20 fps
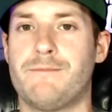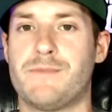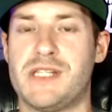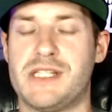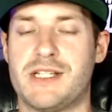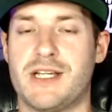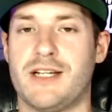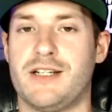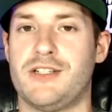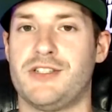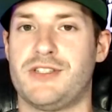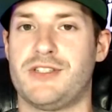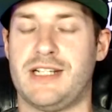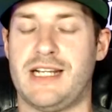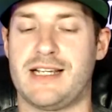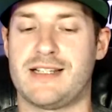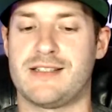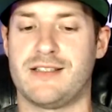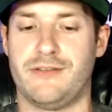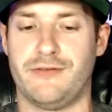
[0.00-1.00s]
He's got just an
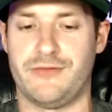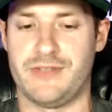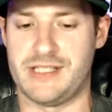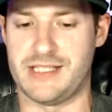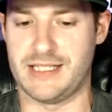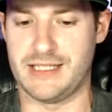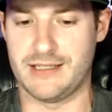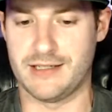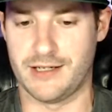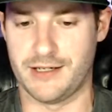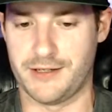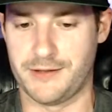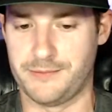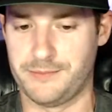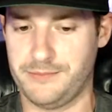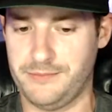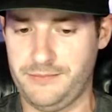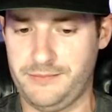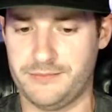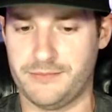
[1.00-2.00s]
excellent physique on
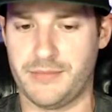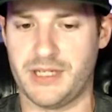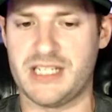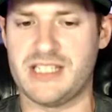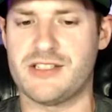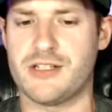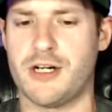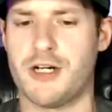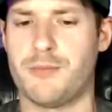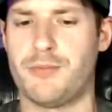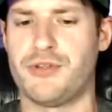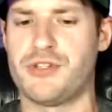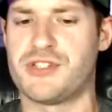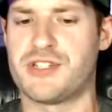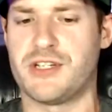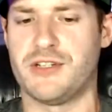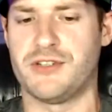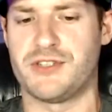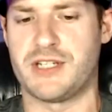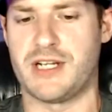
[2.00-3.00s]
him, but he's starting to put the
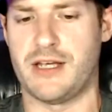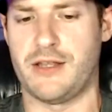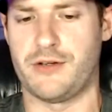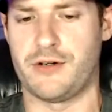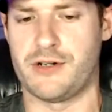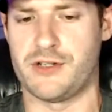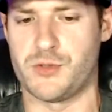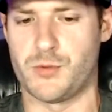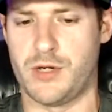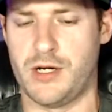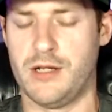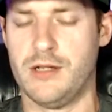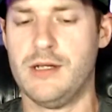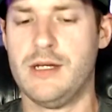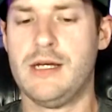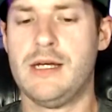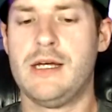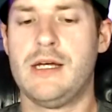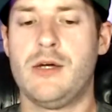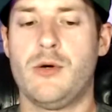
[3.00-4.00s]
skills together as well.
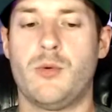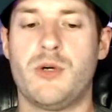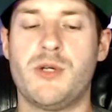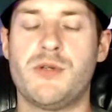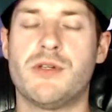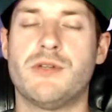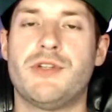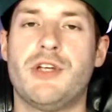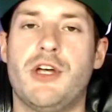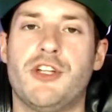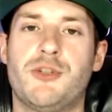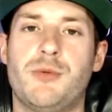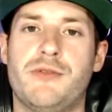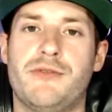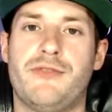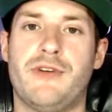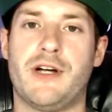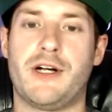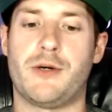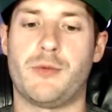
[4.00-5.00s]
When he's on the Ultimate
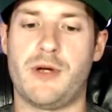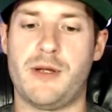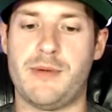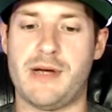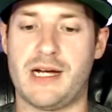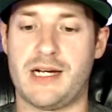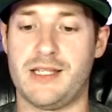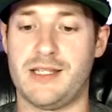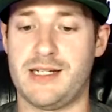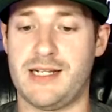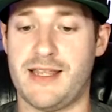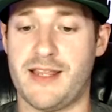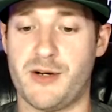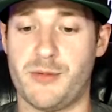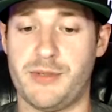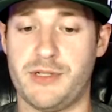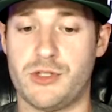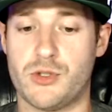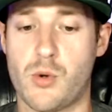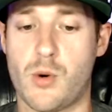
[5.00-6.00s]
Fighter way back in the day, that would have
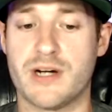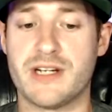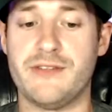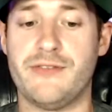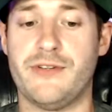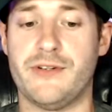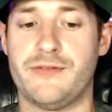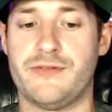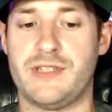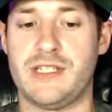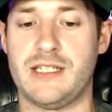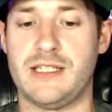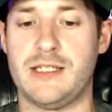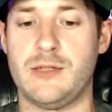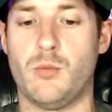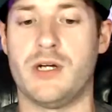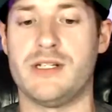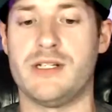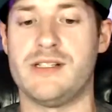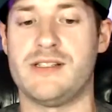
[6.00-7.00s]
been 2015. He
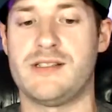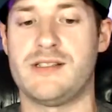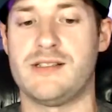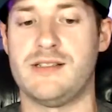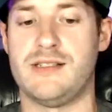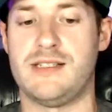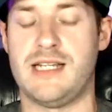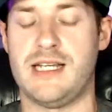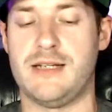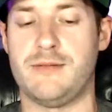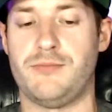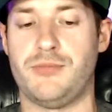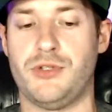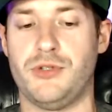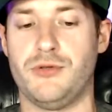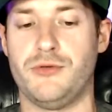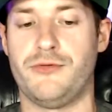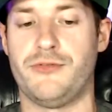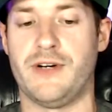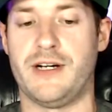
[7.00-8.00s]
won his
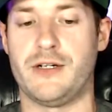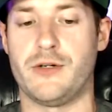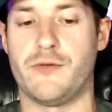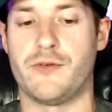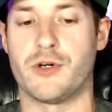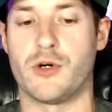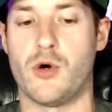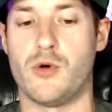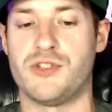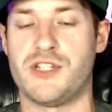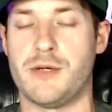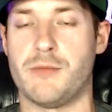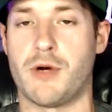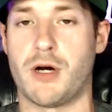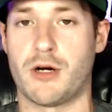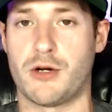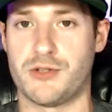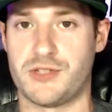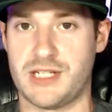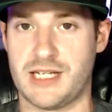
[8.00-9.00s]
debut fight over Jose
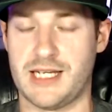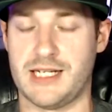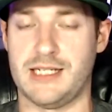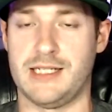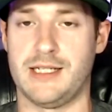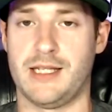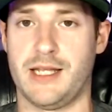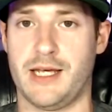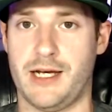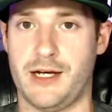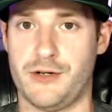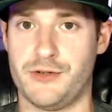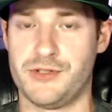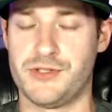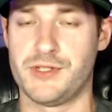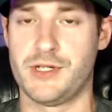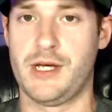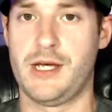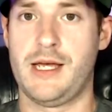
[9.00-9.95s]
Marcos to get into the house.